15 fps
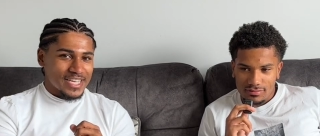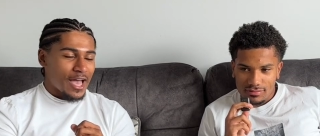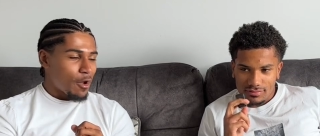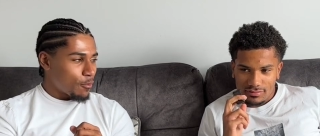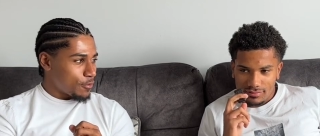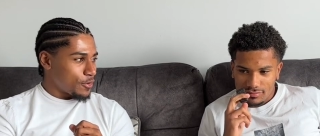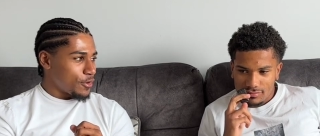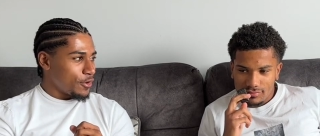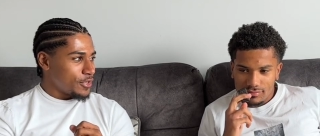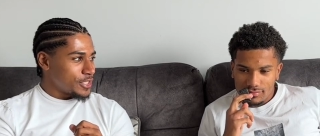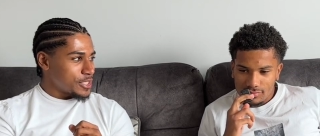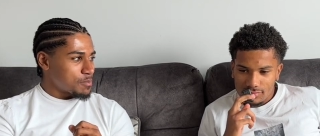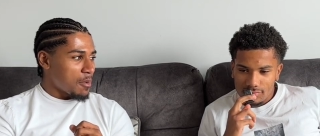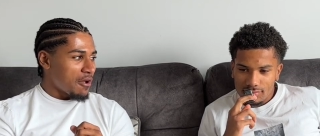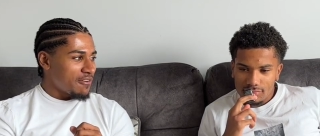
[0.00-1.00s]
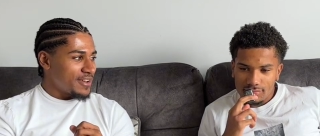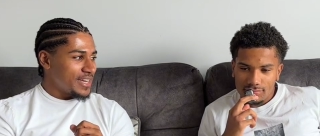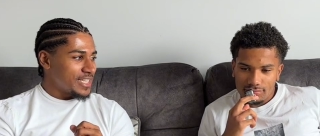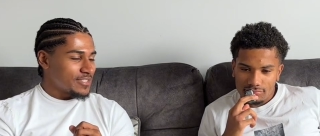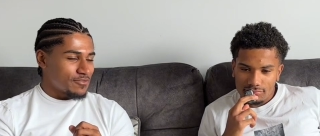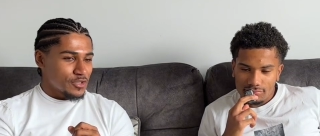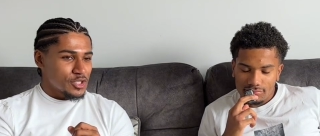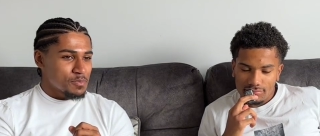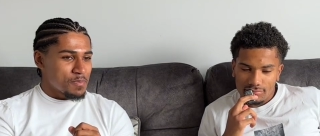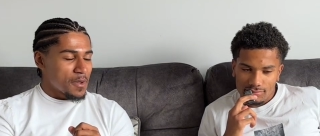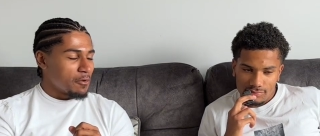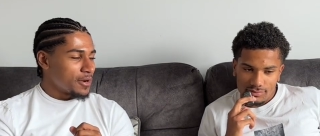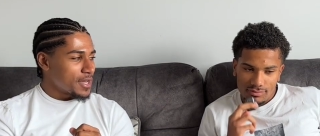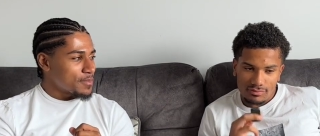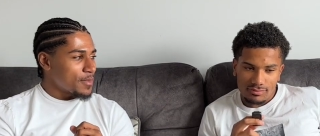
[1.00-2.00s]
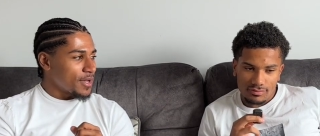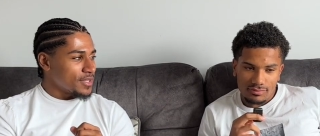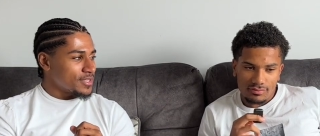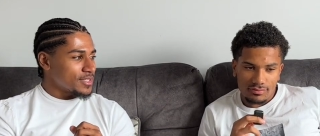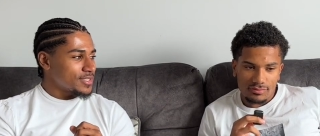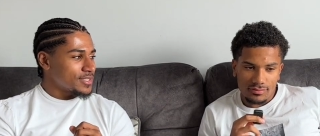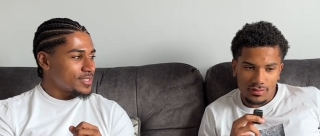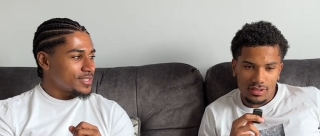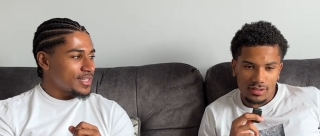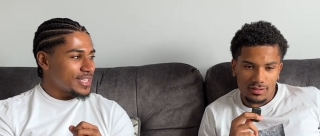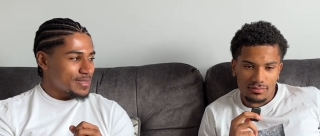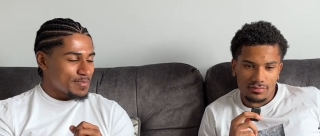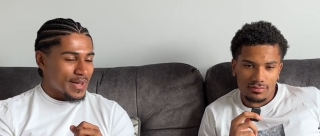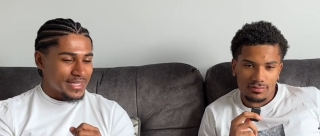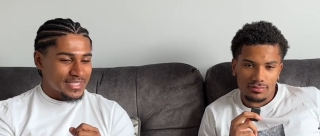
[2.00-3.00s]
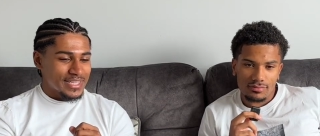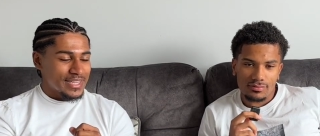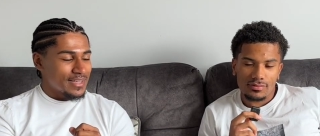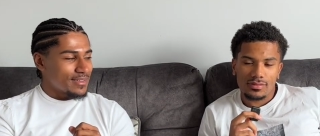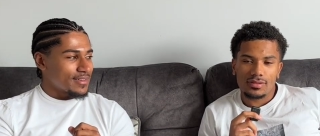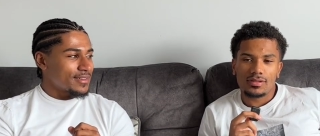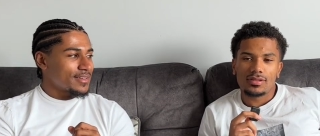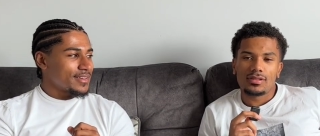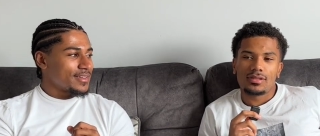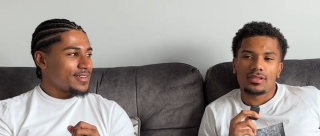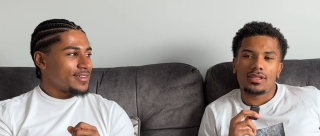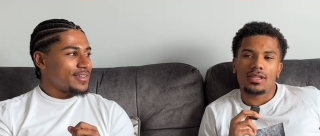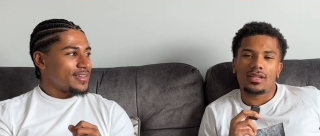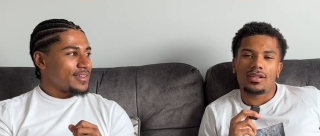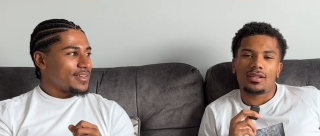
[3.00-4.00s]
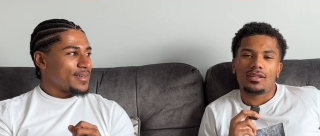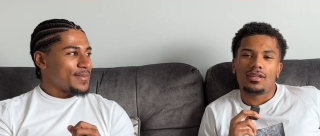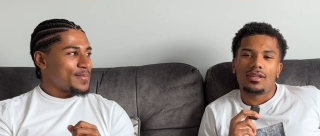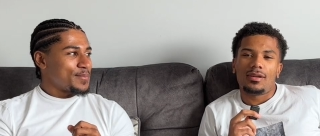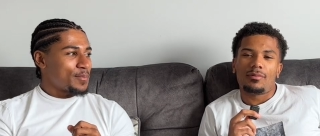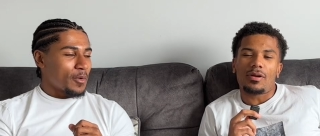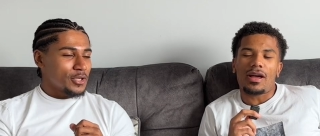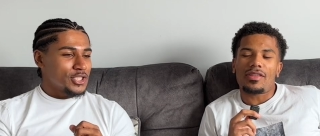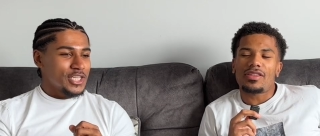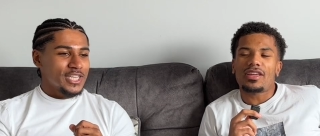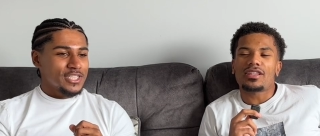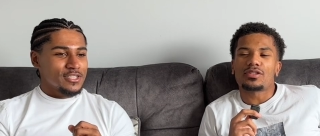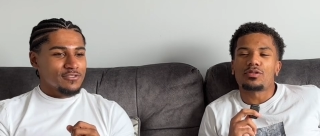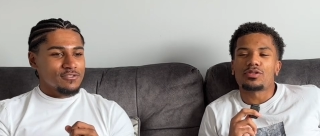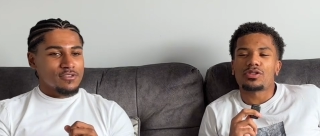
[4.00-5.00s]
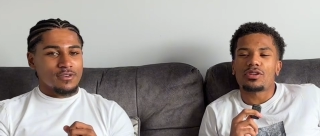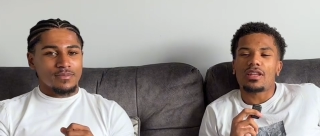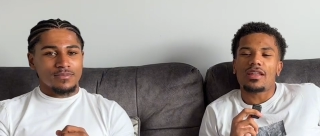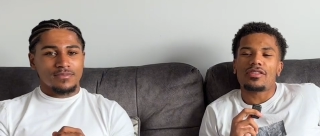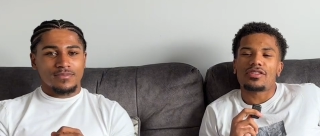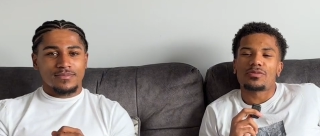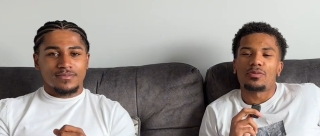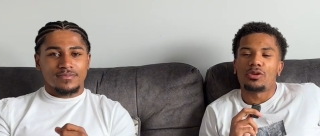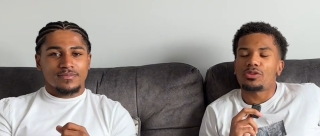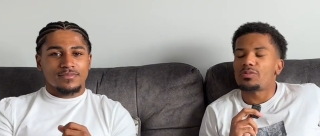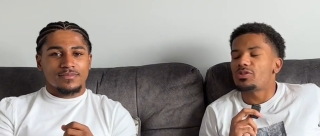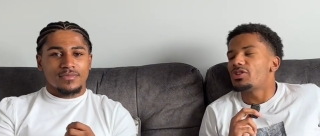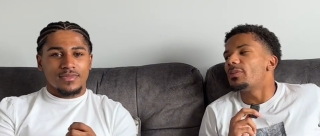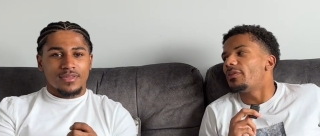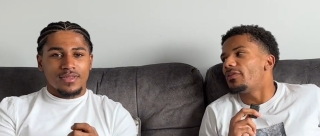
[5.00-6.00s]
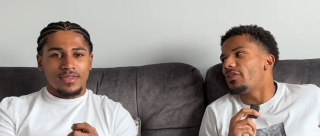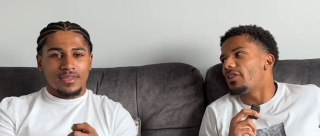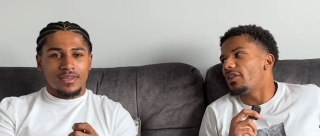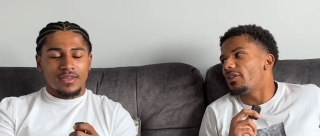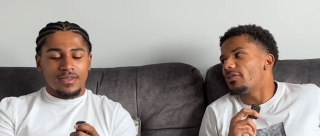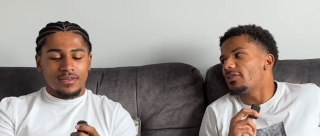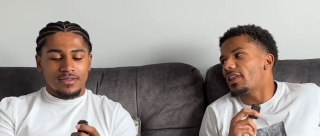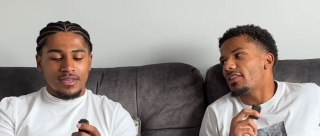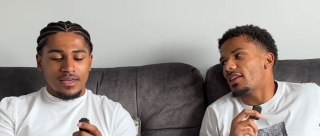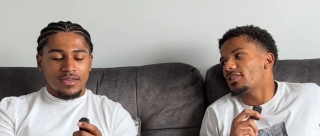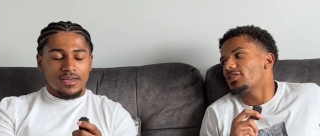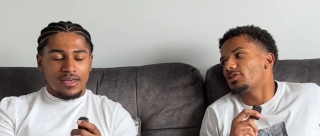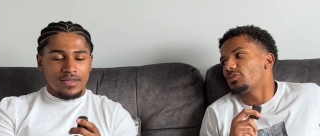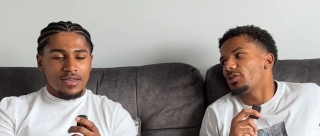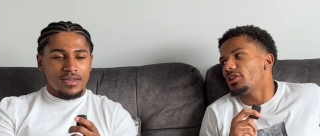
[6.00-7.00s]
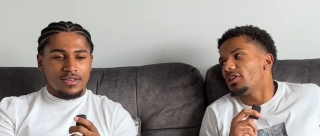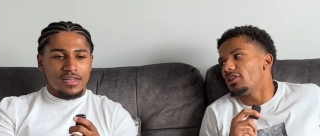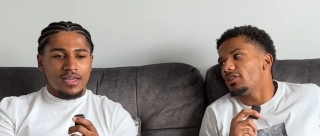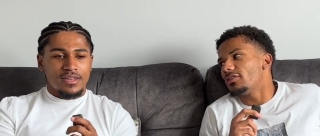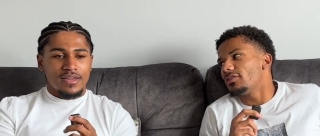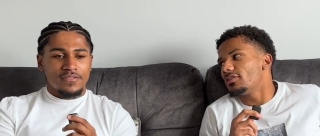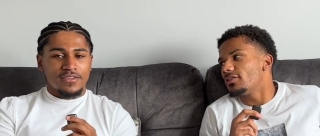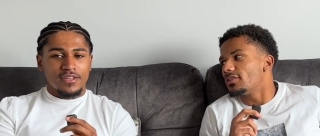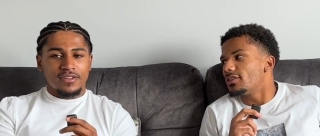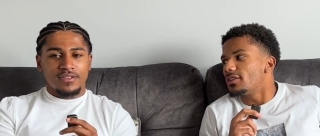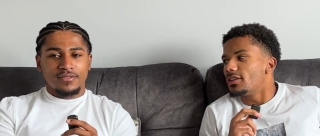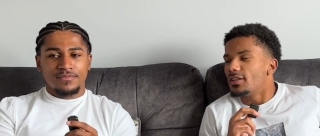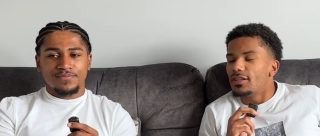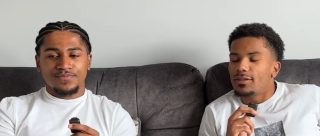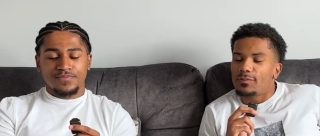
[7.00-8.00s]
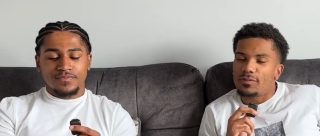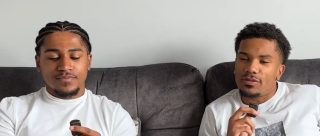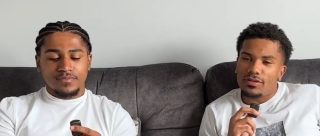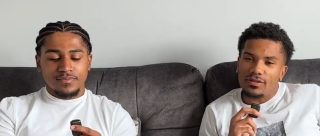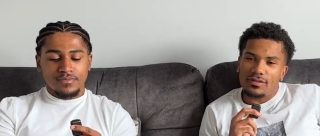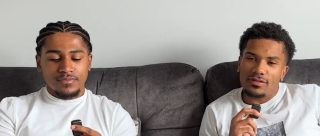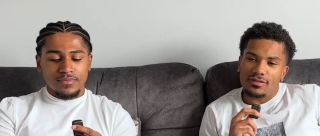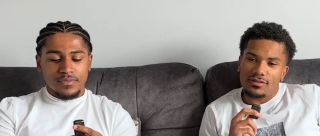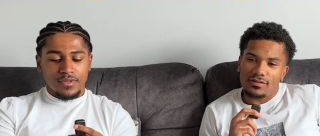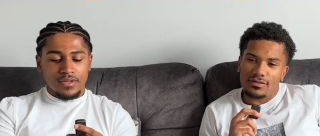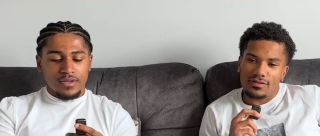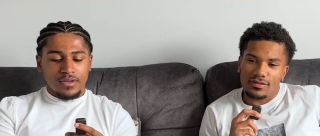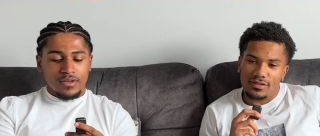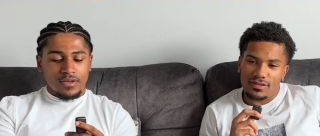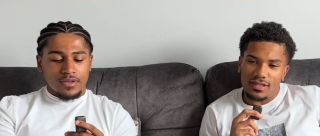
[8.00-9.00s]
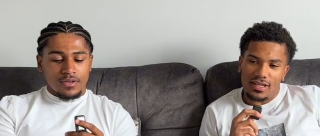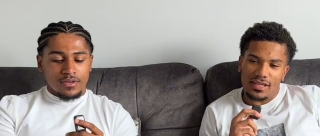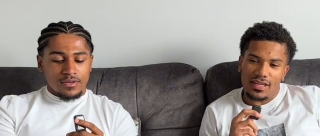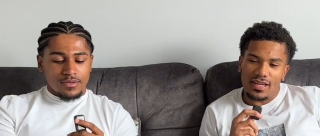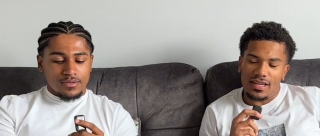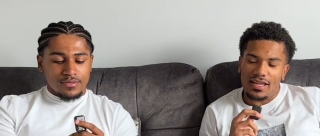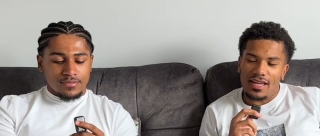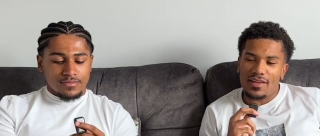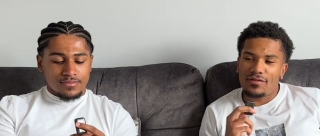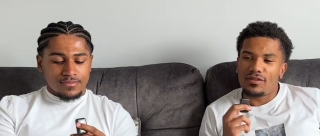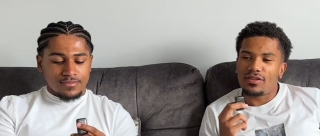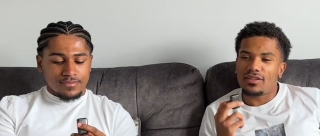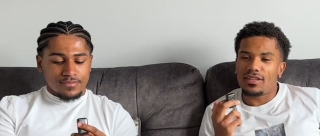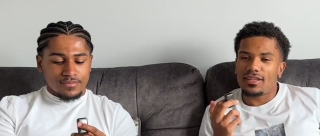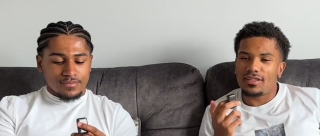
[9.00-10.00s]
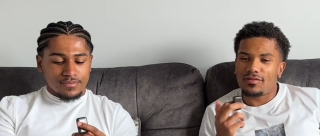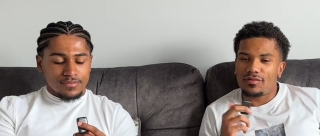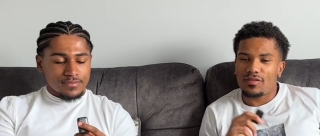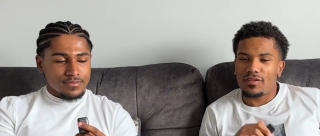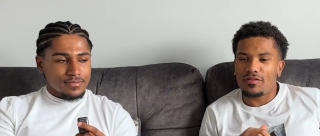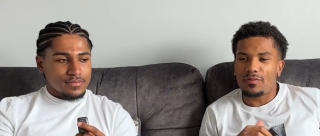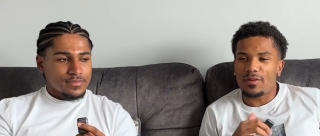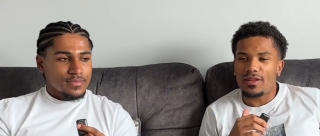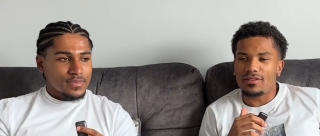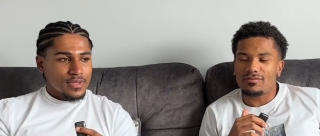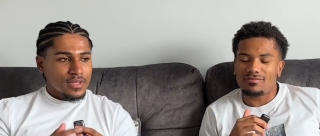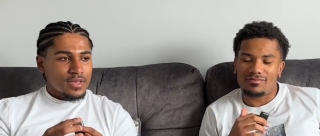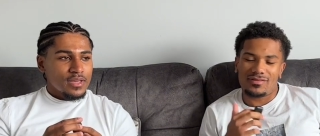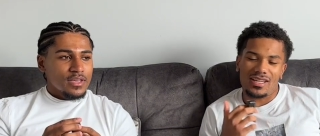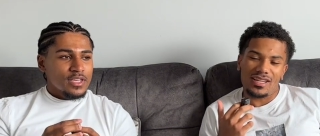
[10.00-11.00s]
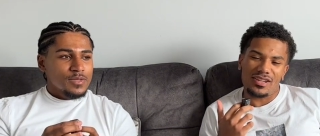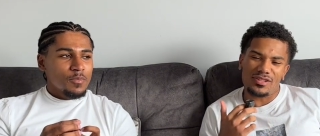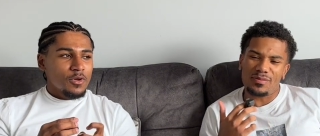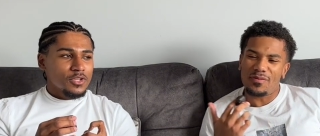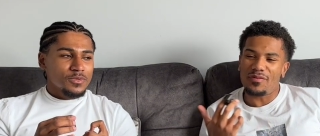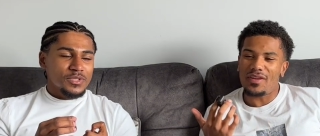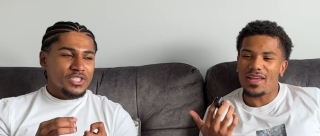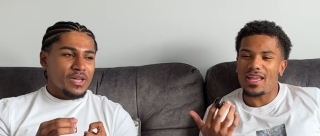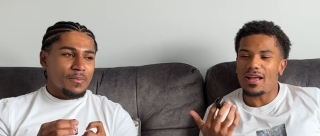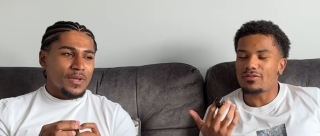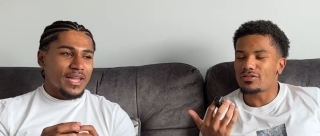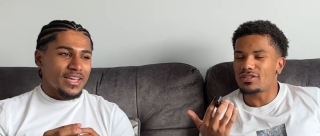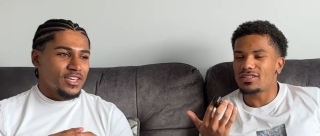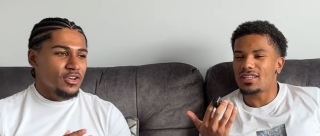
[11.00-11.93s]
Speaker 1: how good sparring is for just building bonds. It's mad to think. Yeah, but I think it's also like the sportsmanship
Speaker 2: of it though. Like, yeah, yeah, yeah, yeah, definitely. But because like yeah, like if you. If you play, mm, yeah, no, to be fair, but like